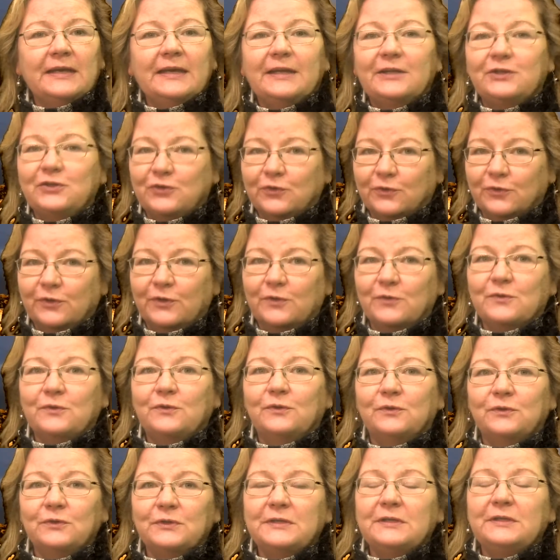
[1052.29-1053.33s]
It's your
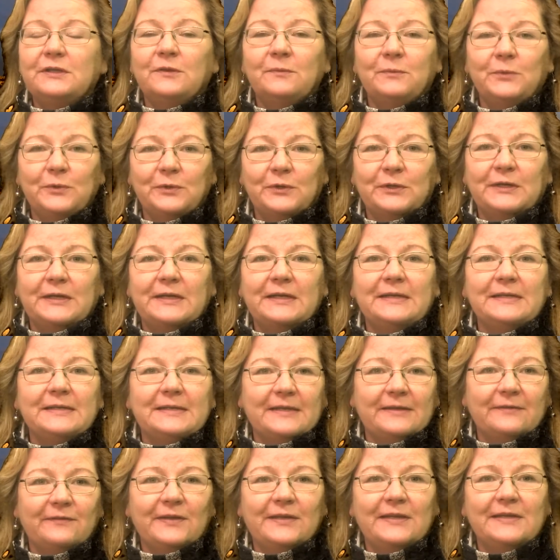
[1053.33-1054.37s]
local community
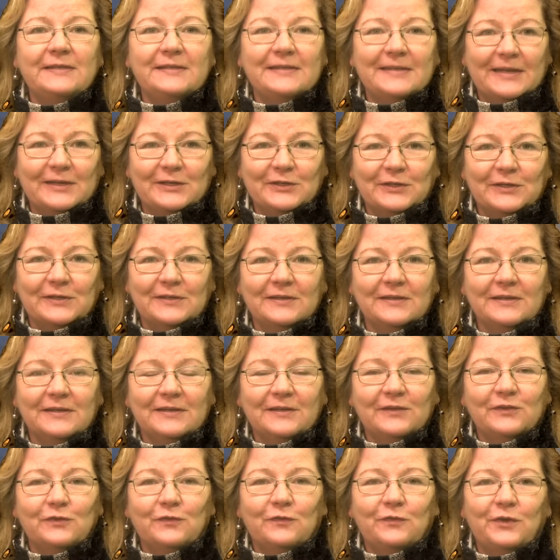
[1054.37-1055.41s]
TV station.
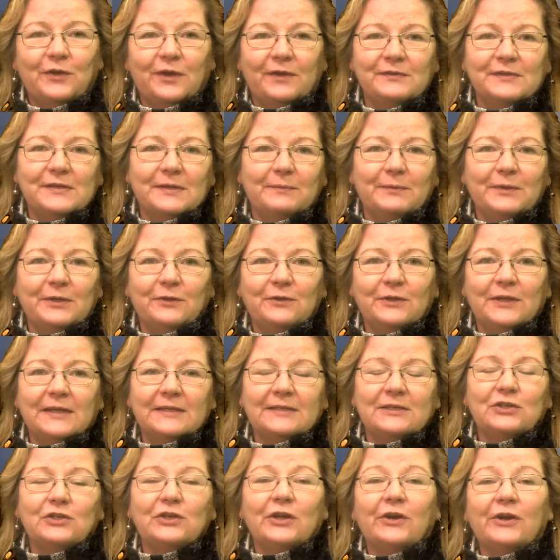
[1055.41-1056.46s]
So if you have something you'd
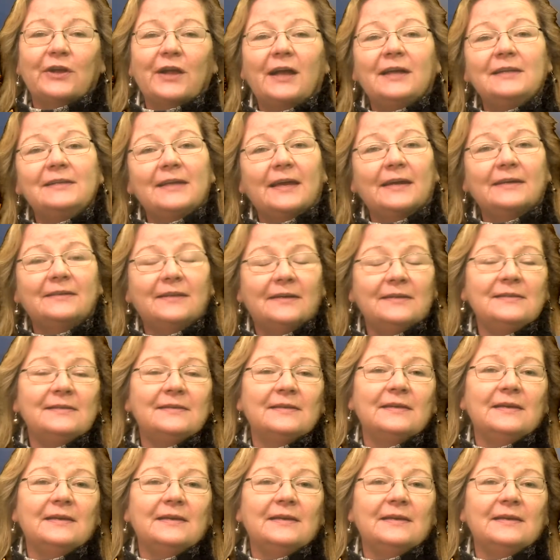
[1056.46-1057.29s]
like to share, contact us.